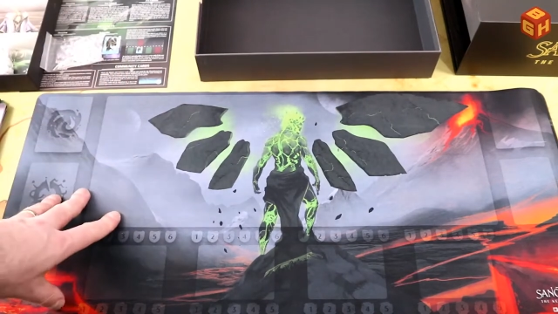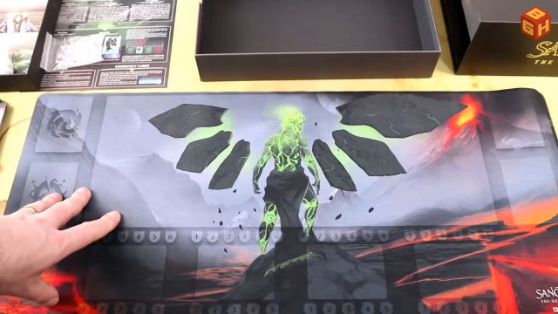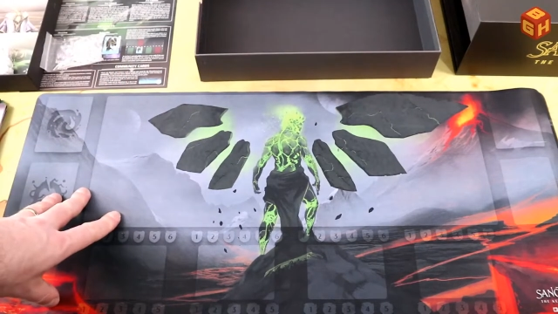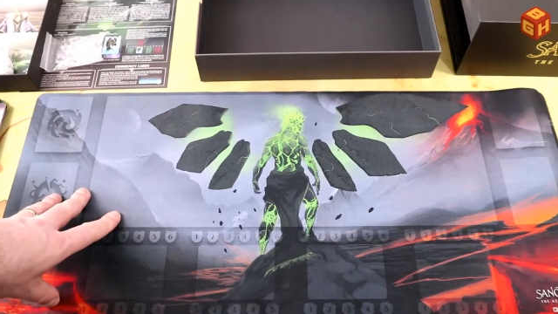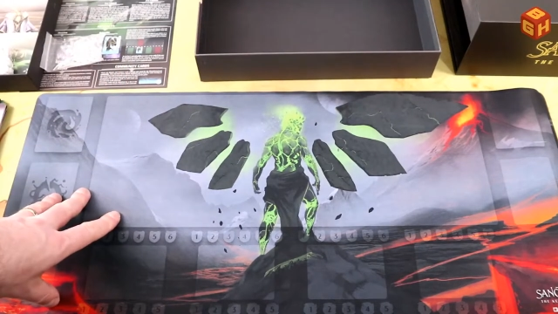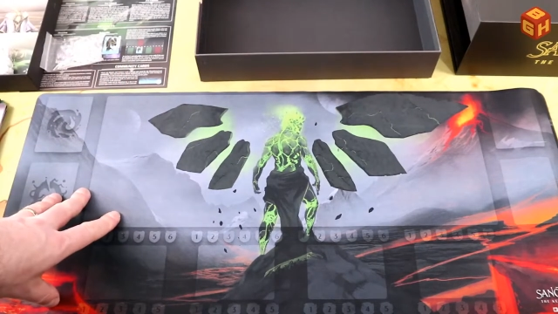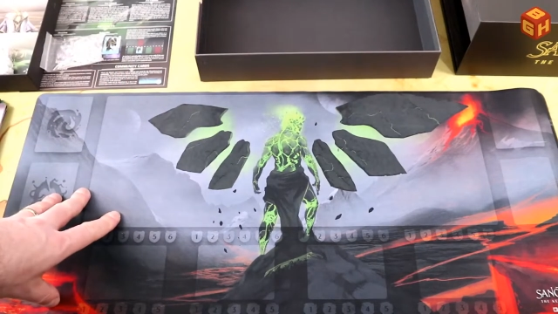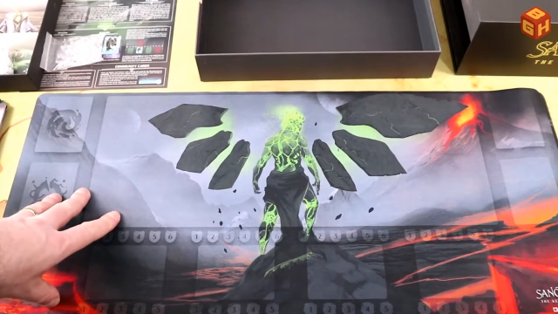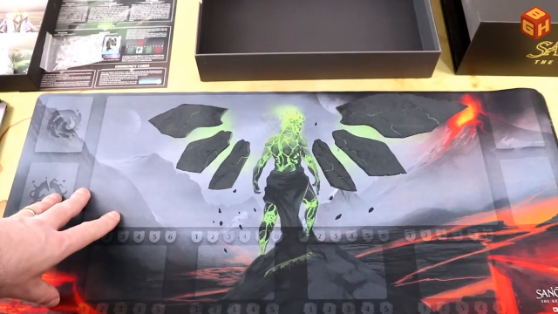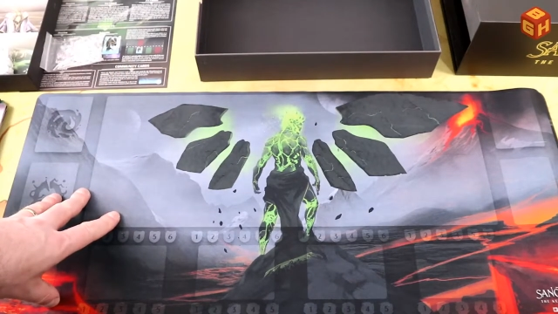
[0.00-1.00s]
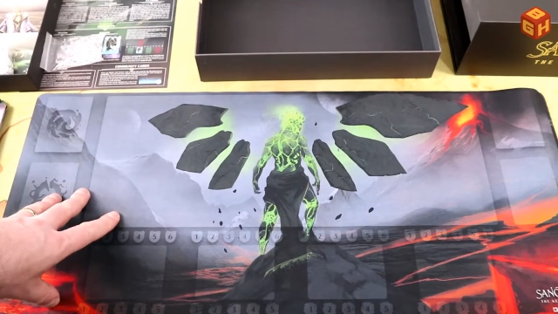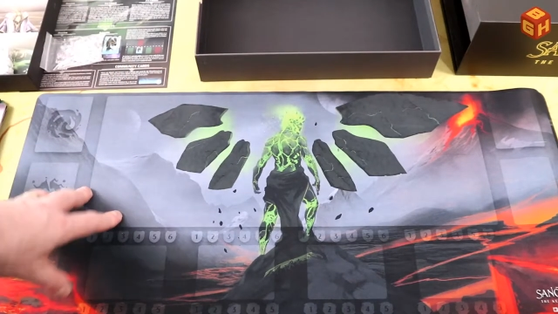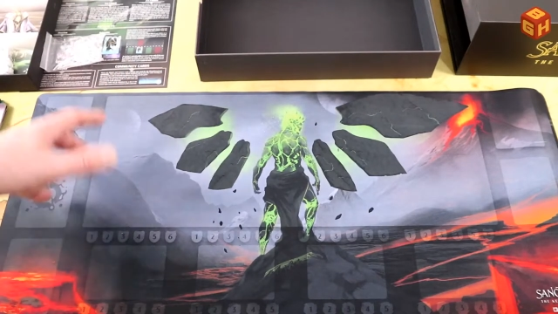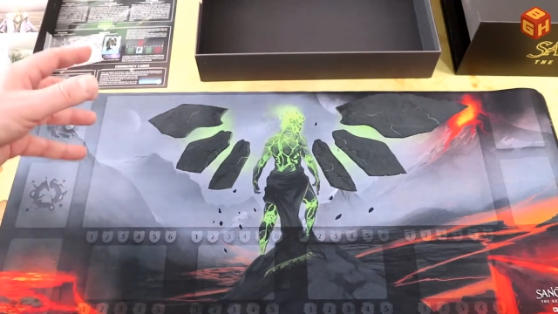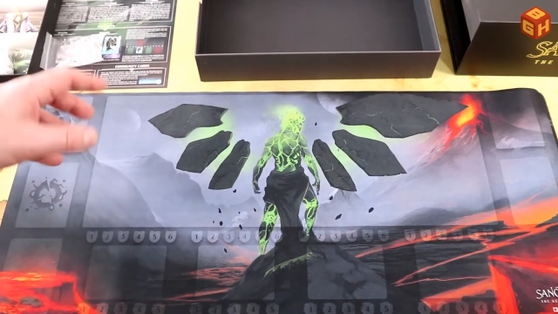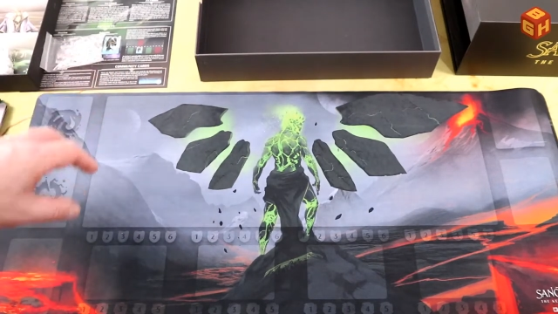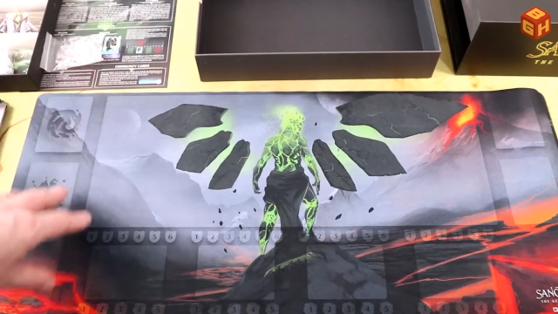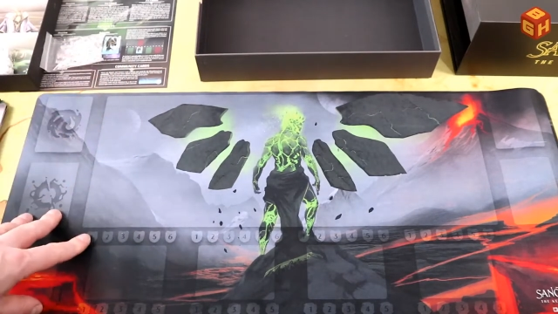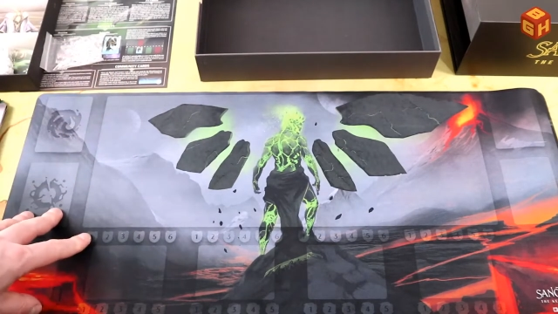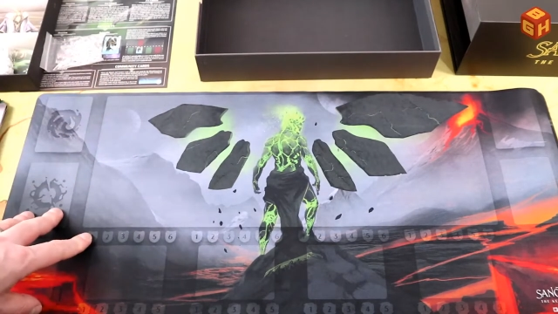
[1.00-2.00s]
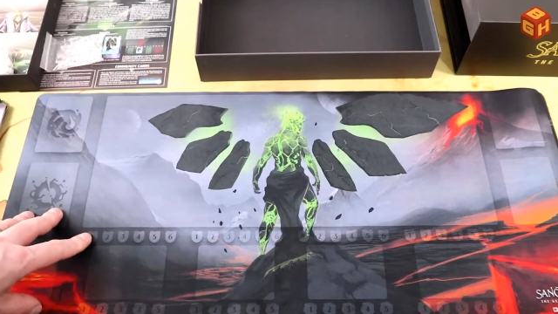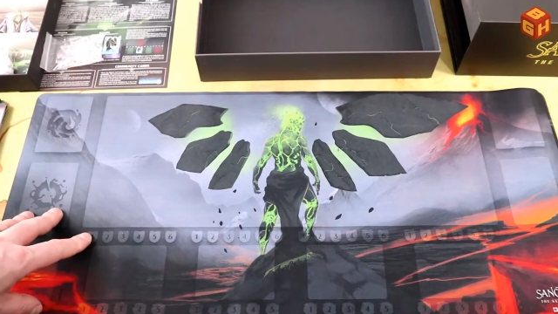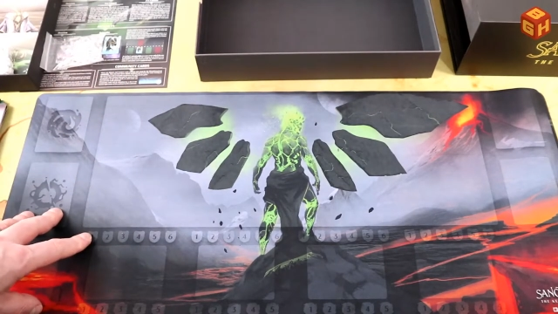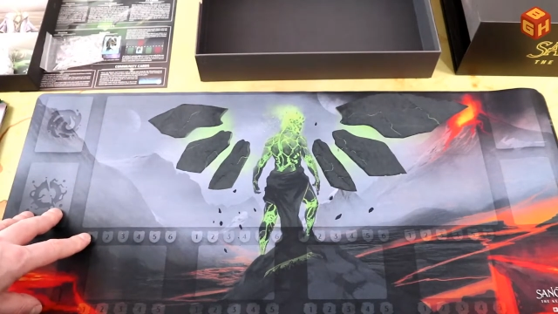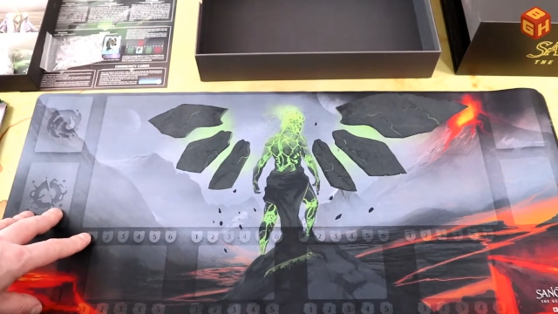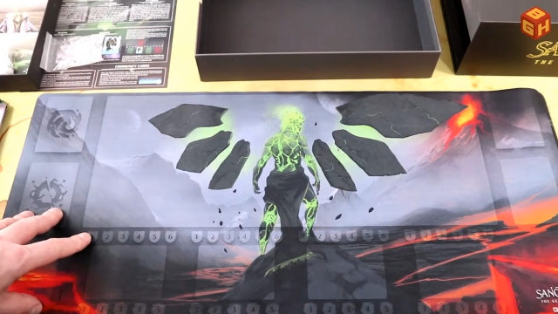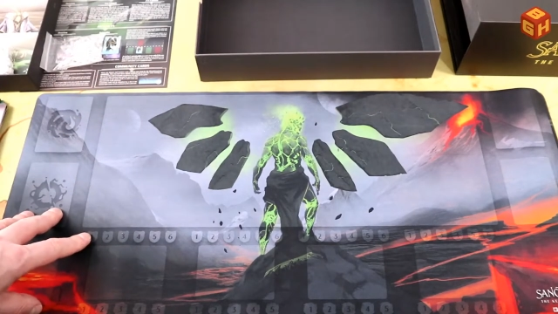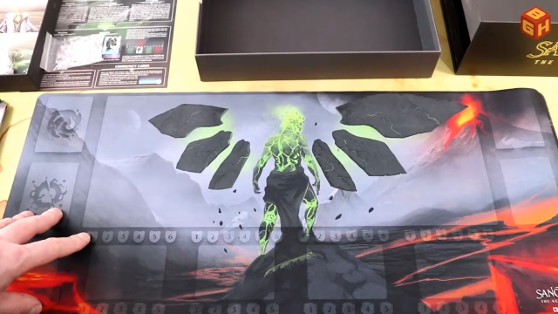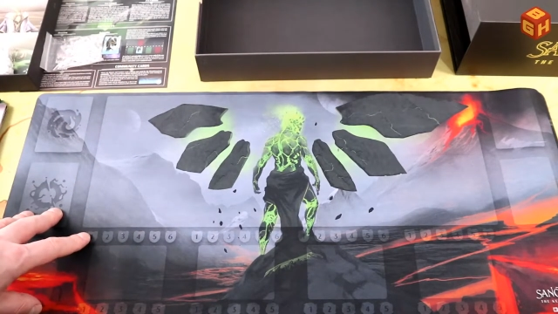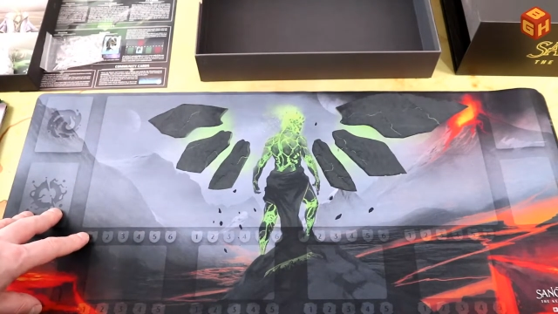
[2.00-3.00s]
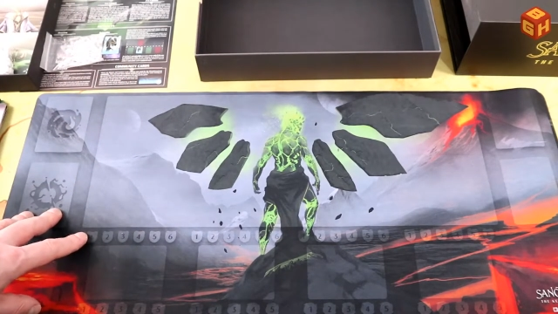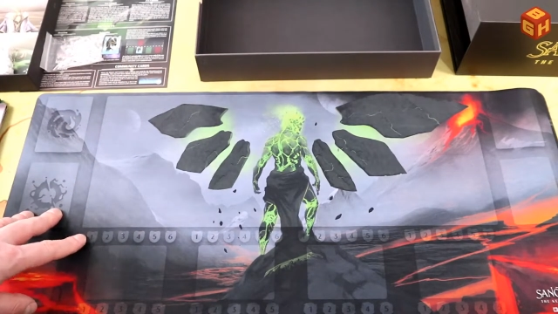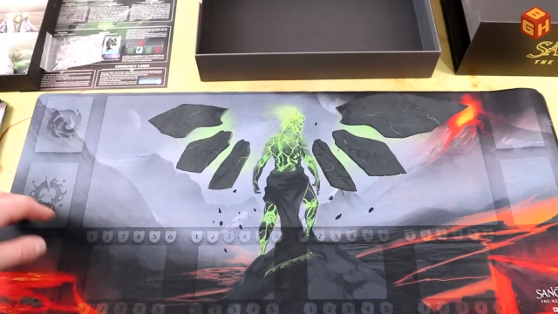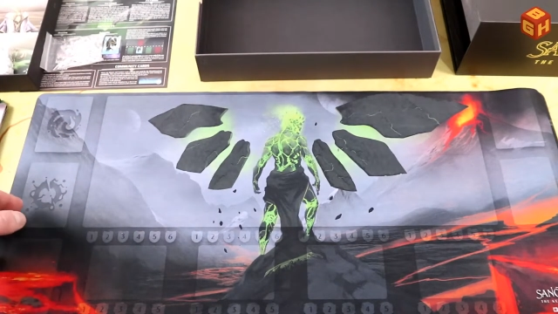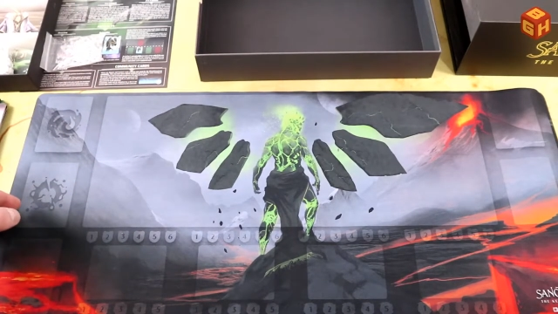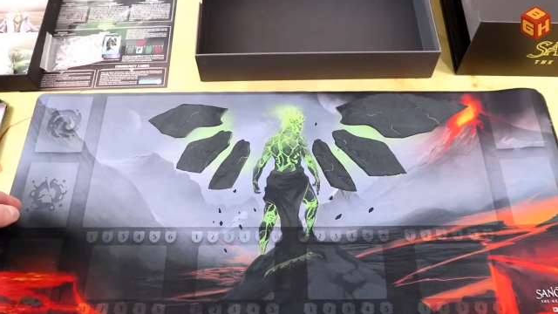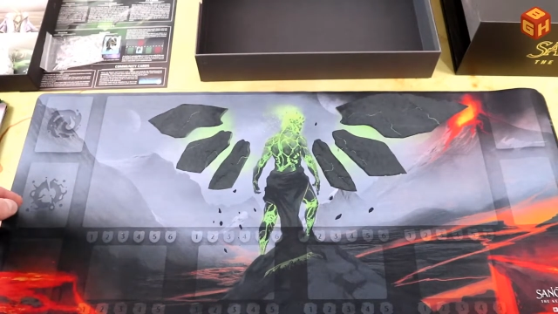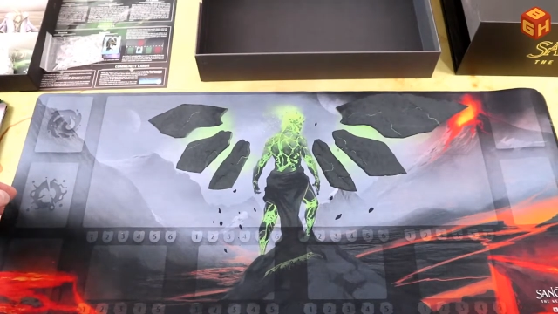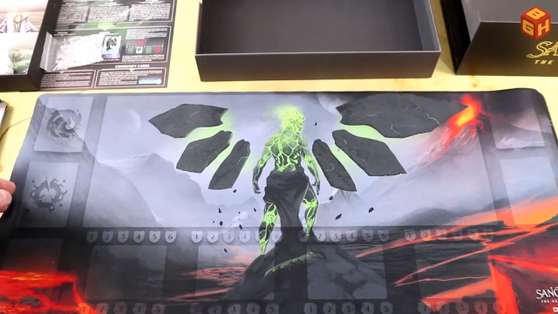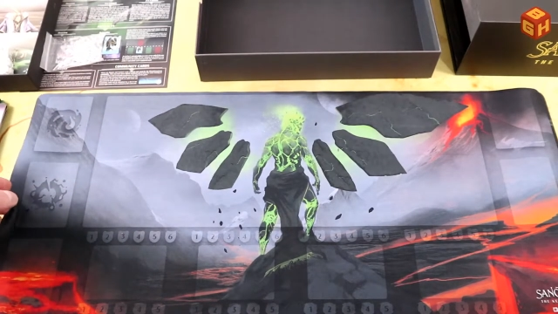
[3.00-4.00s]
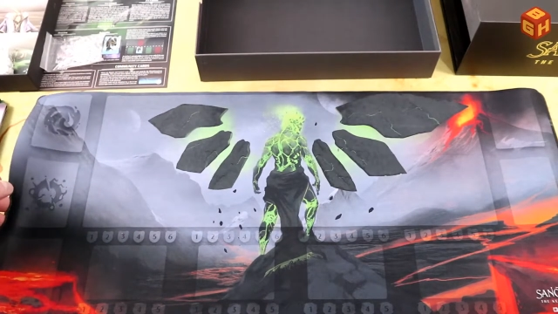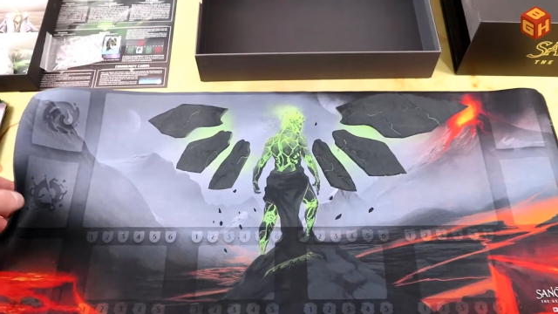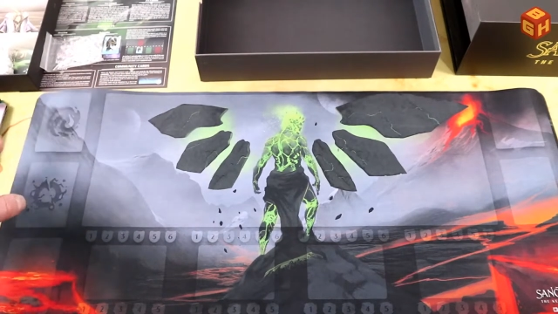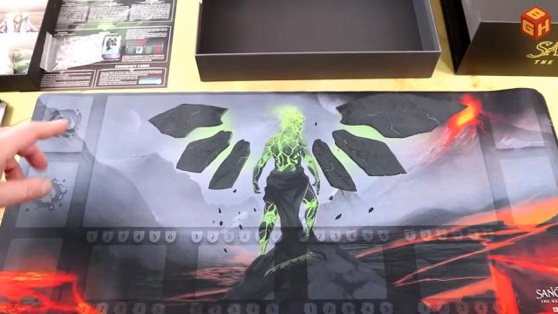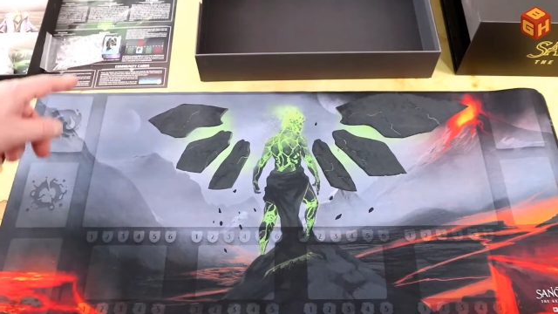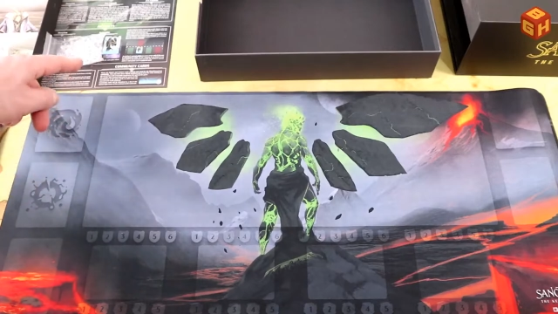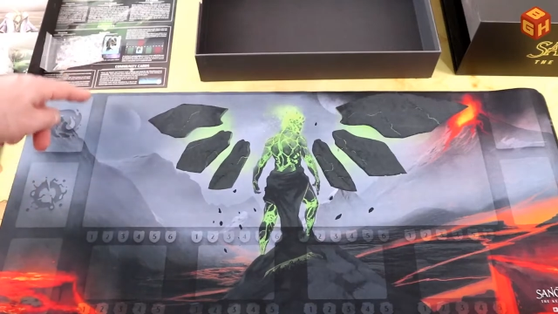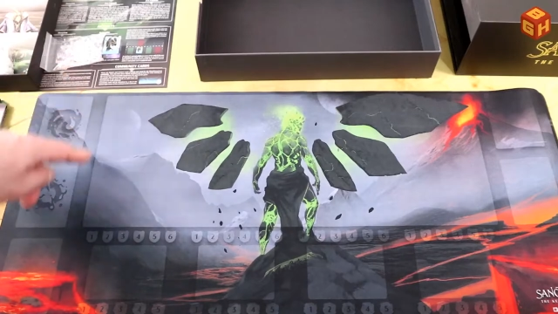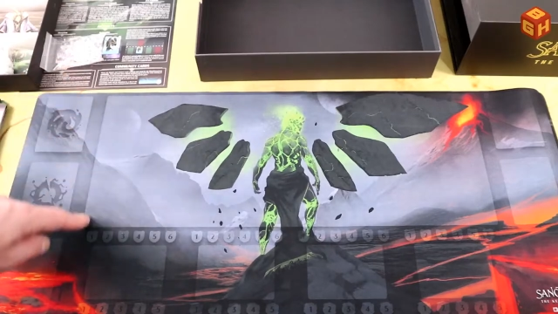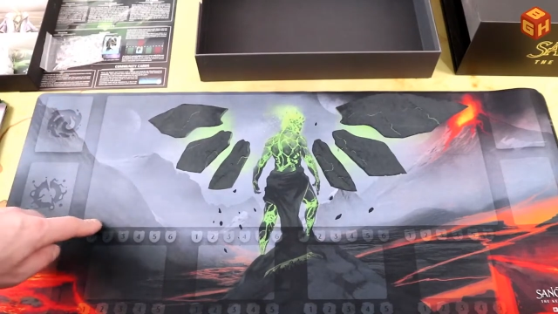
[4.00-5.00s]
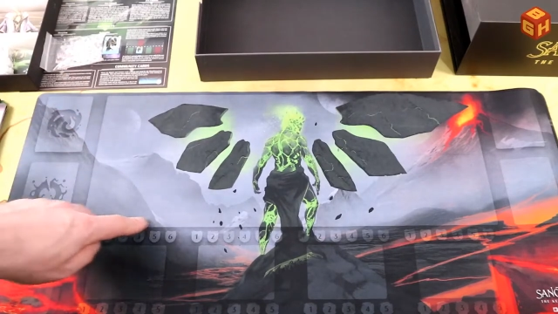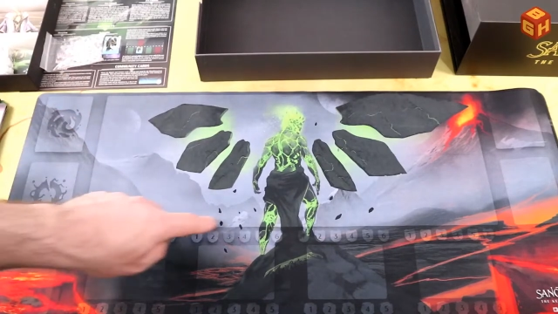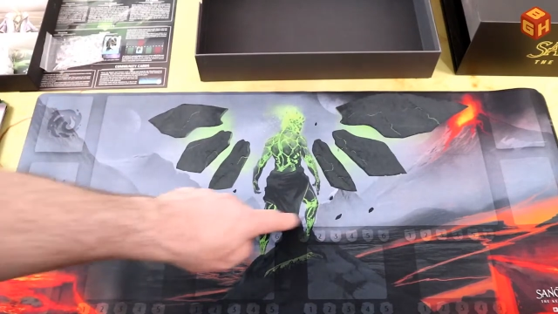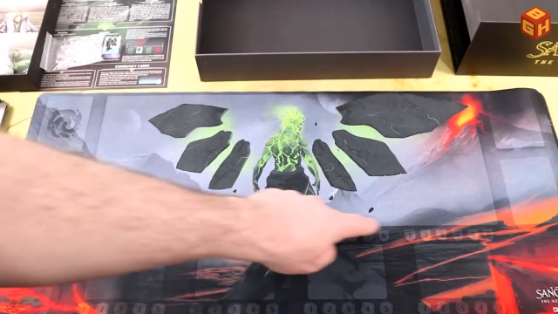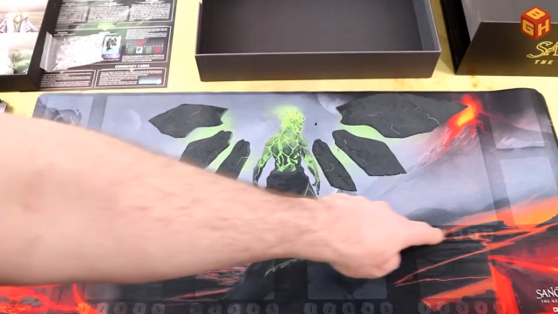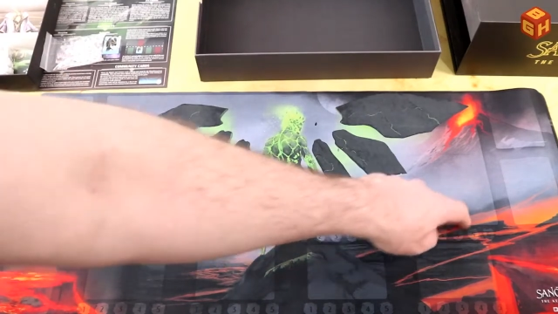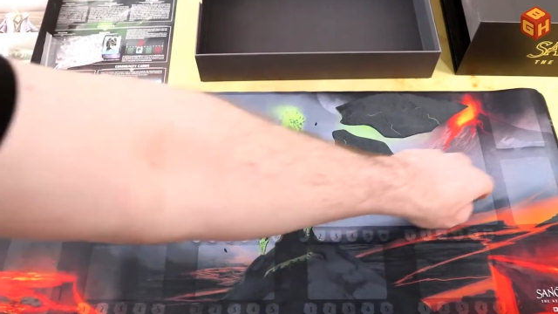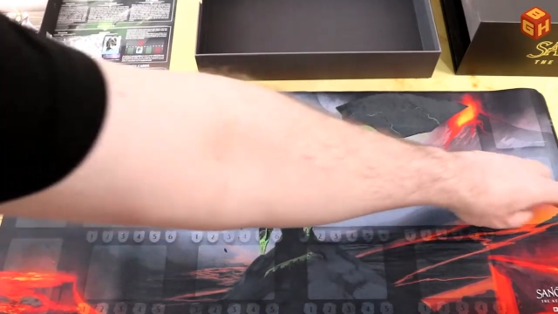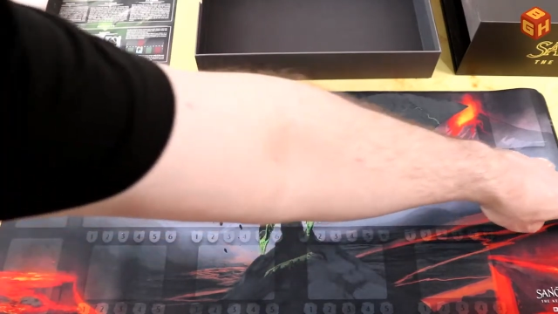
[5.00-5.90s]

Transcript: (no speaker visible)